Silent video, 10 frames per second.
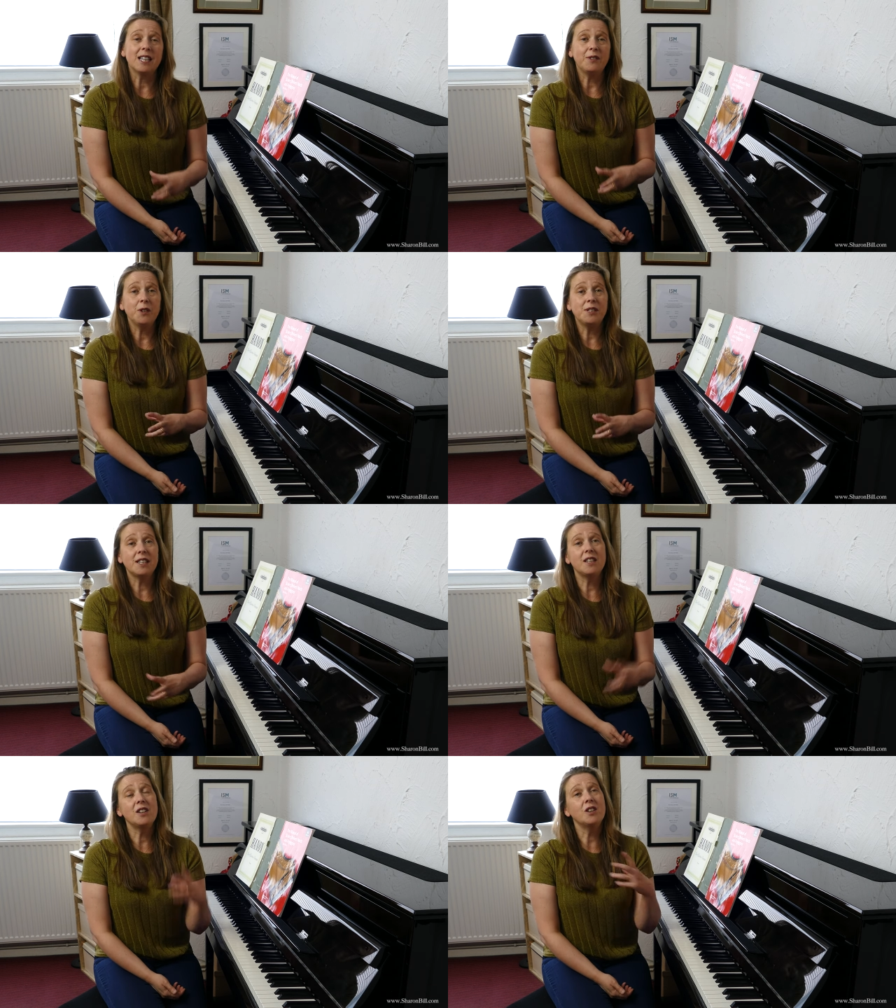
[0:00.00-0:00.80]
If you
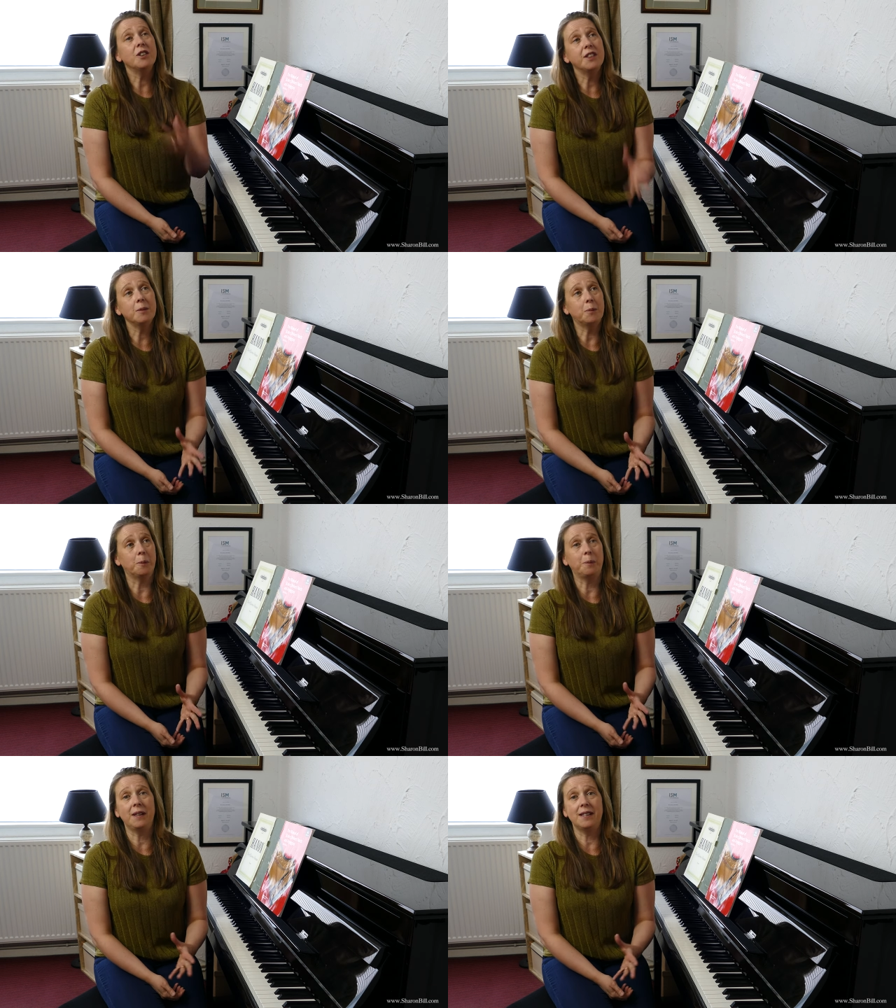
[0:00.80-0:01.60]
did nothing
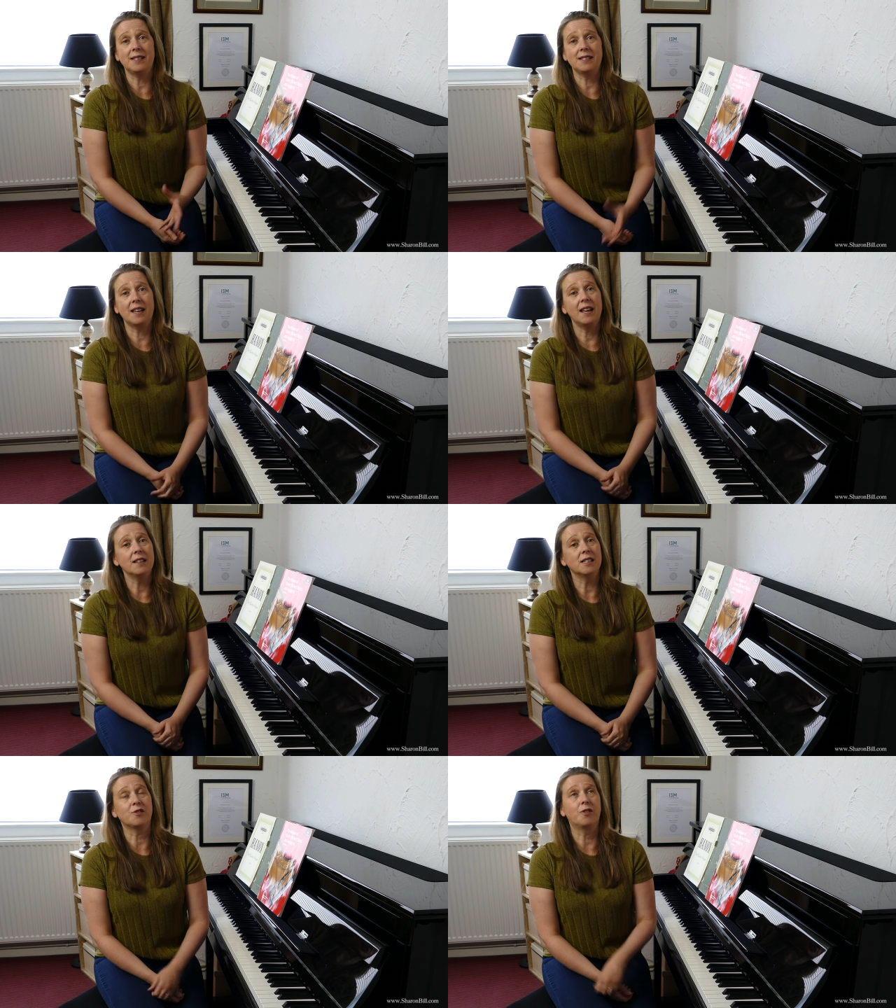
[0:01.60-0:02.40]
but play
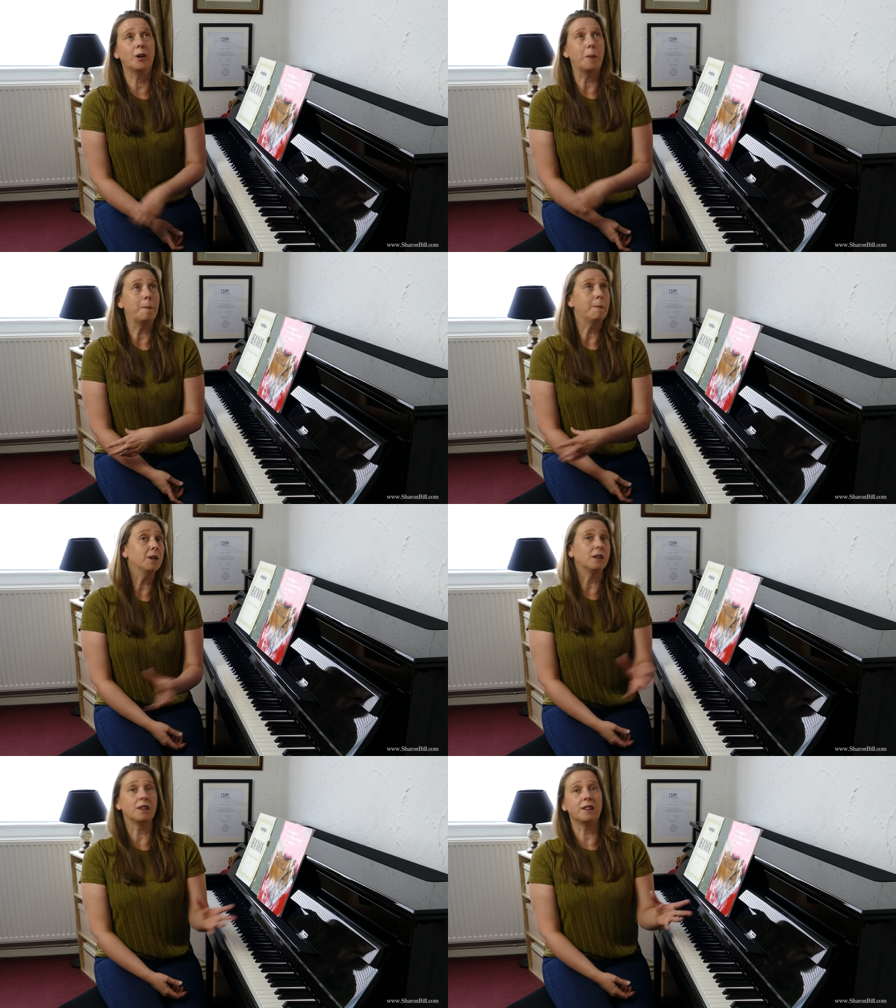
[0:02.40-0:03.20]
scales for a
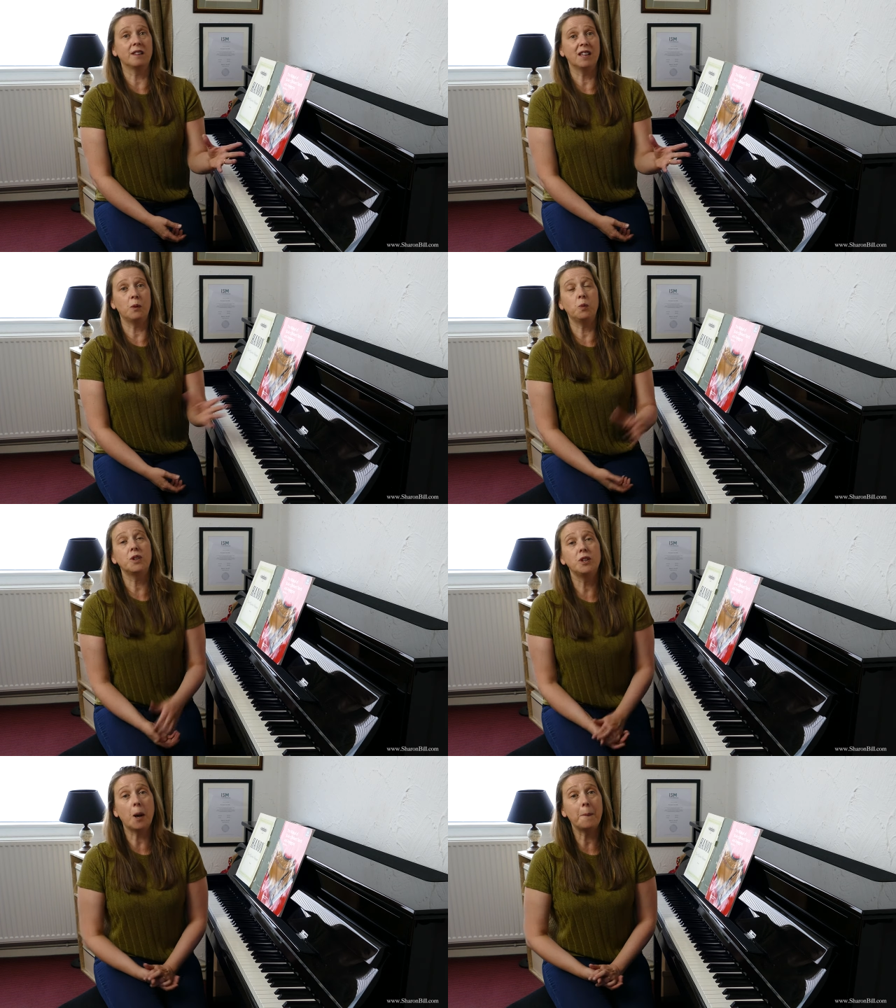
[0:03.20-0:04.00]
month, it would
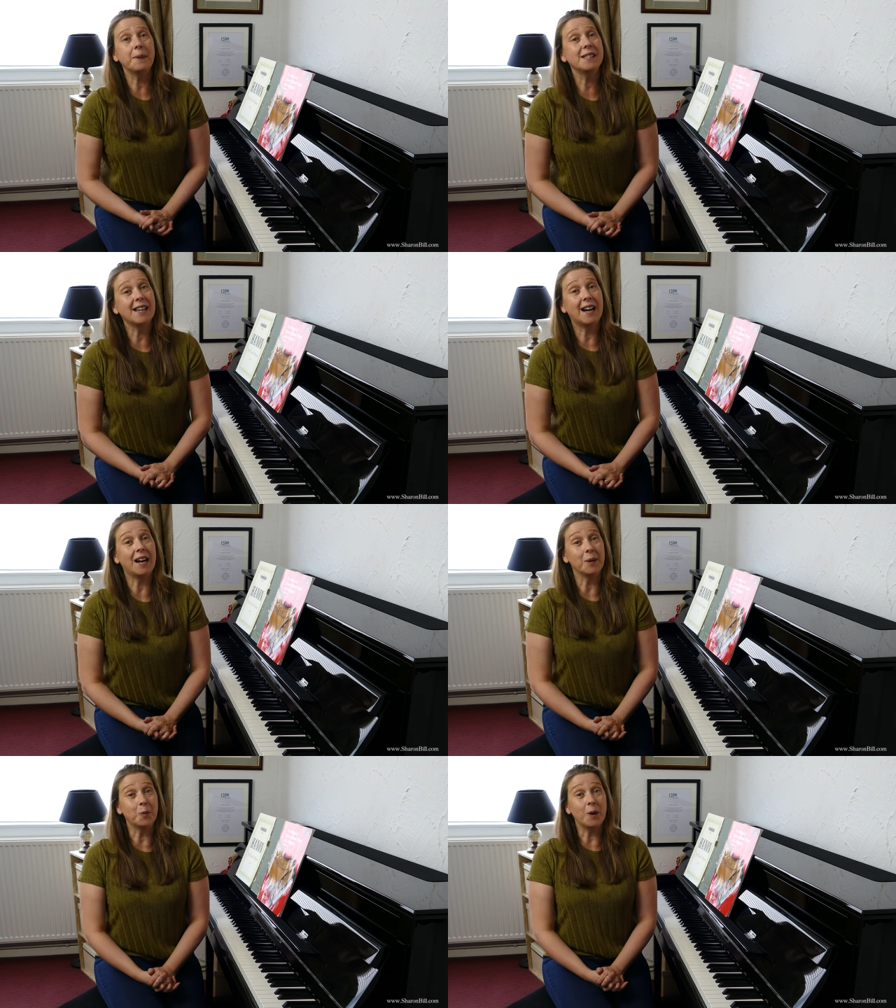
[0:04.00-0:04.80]
not be
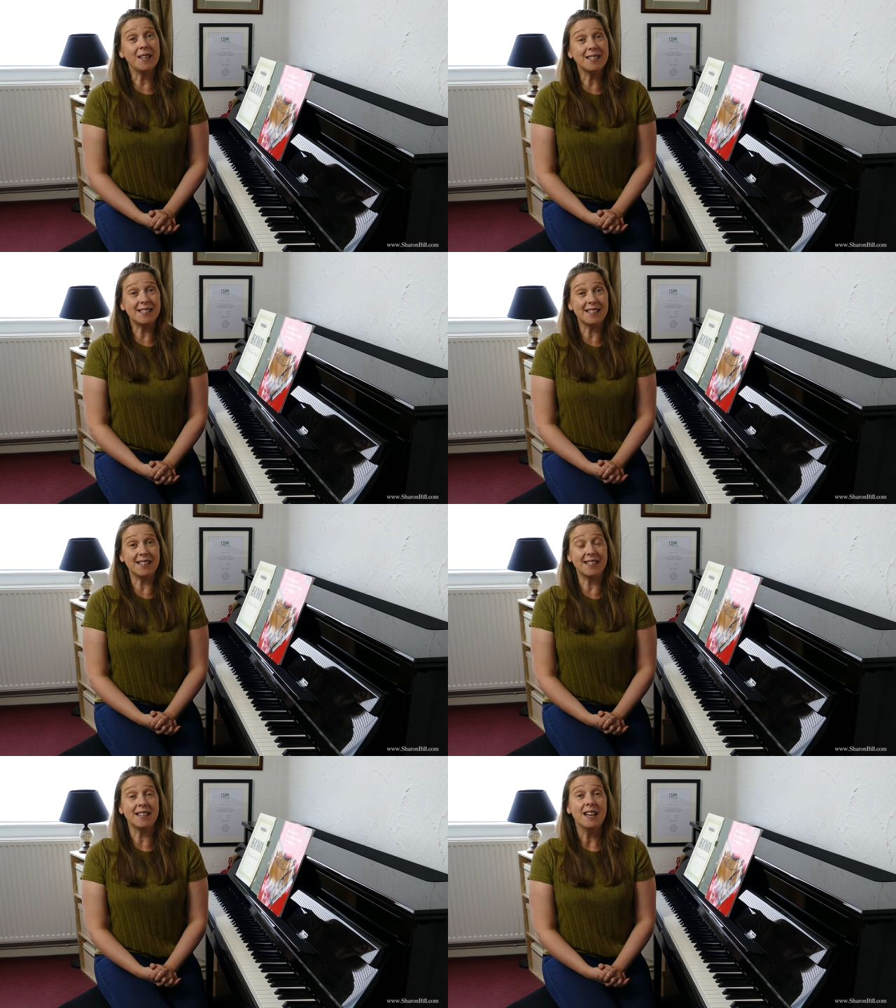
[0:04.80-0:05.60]
time
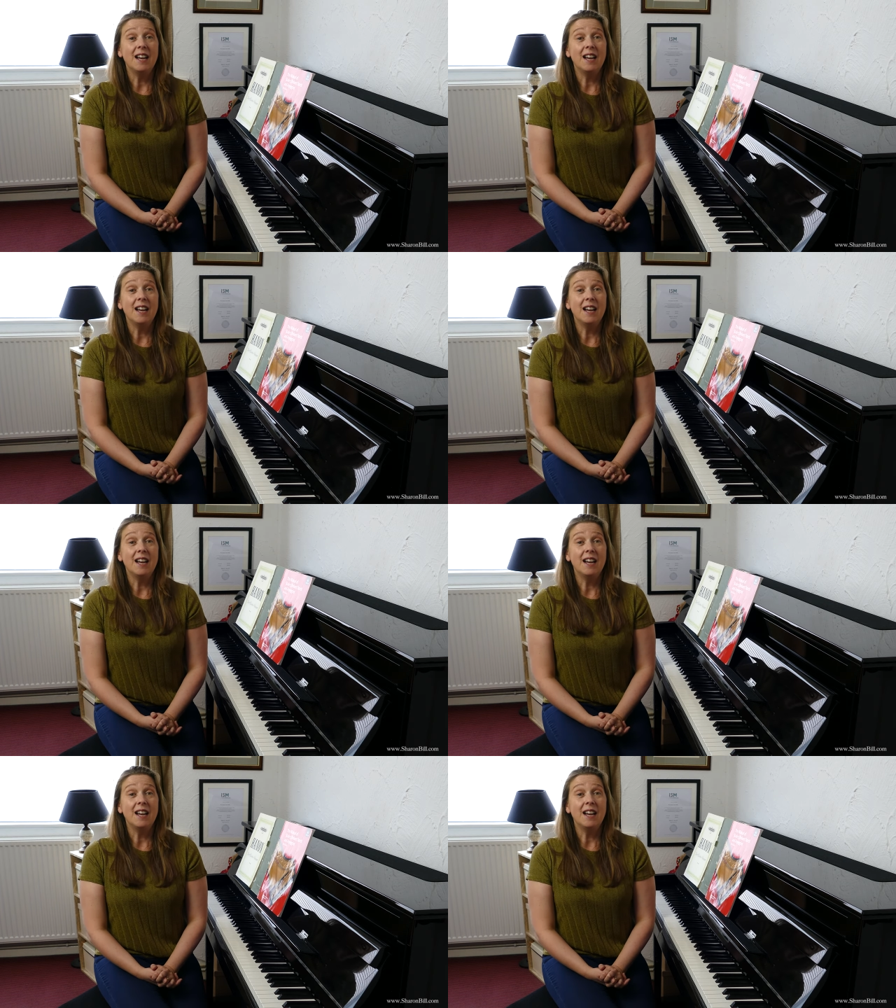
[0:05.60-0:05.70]
wasted.